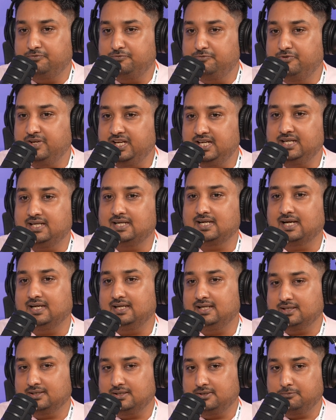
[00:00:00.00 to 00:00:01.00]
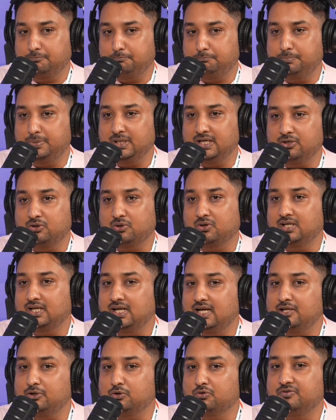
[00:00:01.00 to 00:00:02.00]
we kind of built on
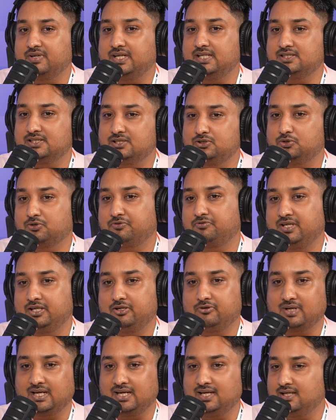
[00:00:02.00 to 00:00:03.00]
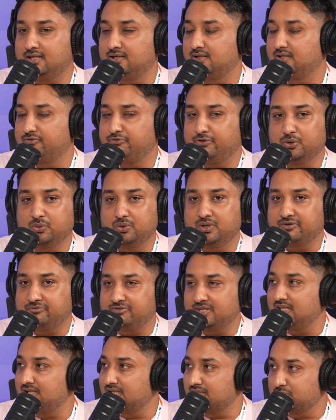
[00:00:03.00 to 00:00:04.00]
innovations, or we tried few
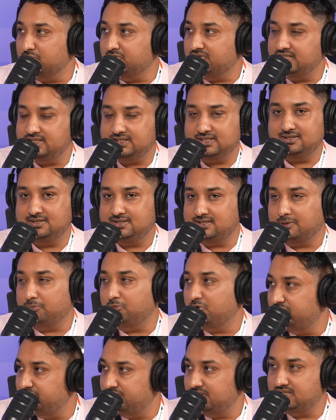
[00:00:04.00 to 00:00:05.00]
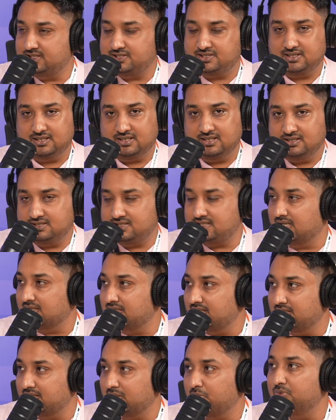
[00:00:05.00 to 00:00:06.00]
different innovations, some of which stuck
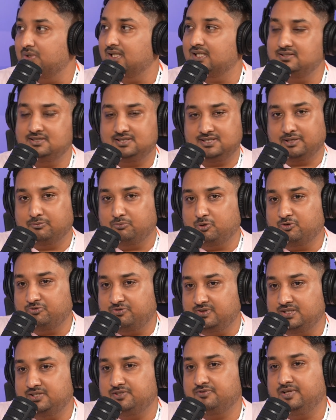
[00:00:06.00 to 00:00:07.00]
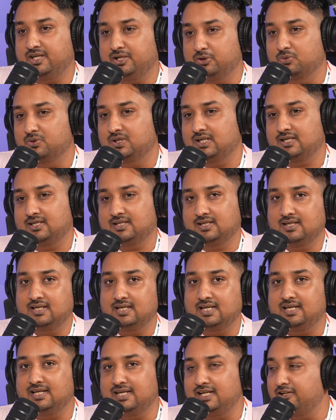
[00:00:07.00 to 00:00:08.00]
around and some of which we know that
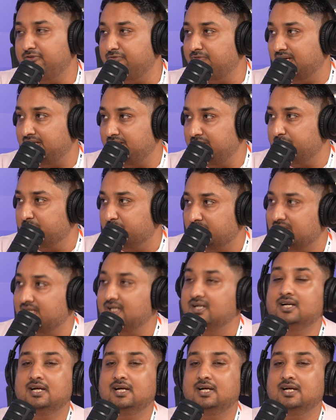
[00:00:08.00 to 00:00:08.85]
they need fine tuning.